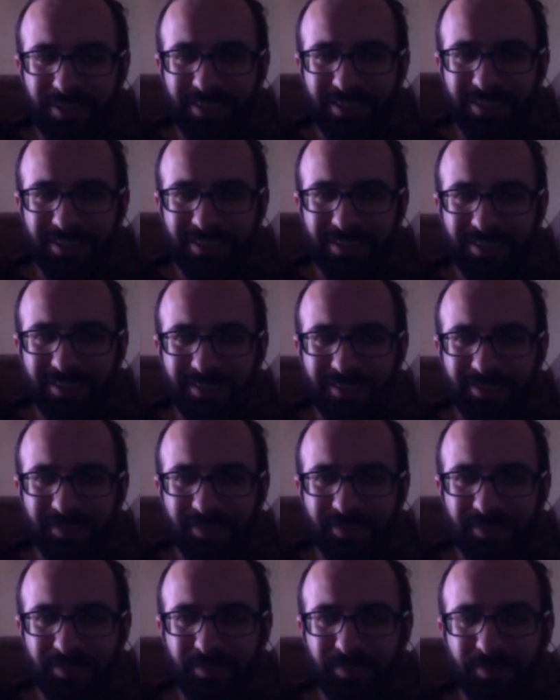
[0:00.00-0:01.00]
Well, I
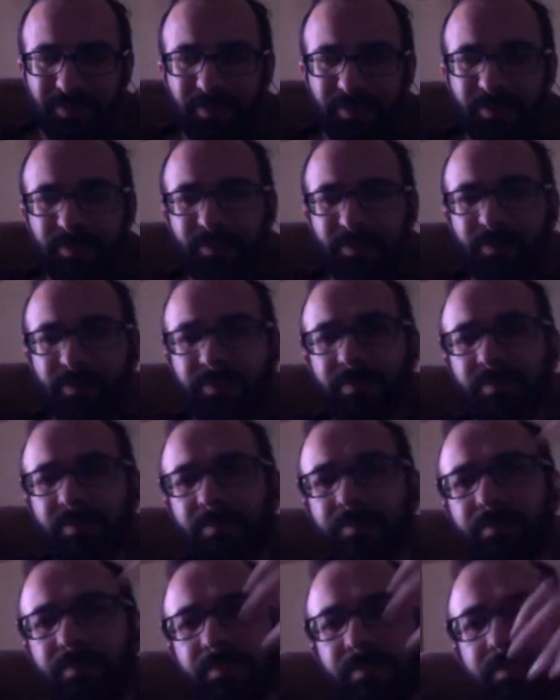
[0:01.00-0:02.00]
guess
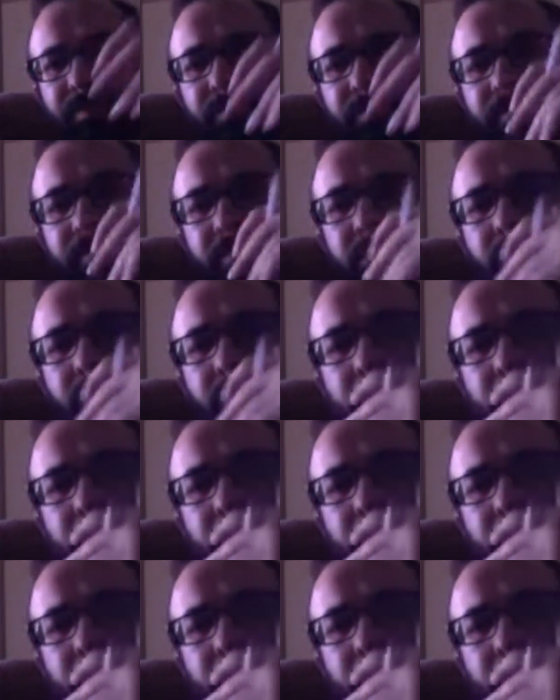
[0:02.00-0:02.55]
how I would think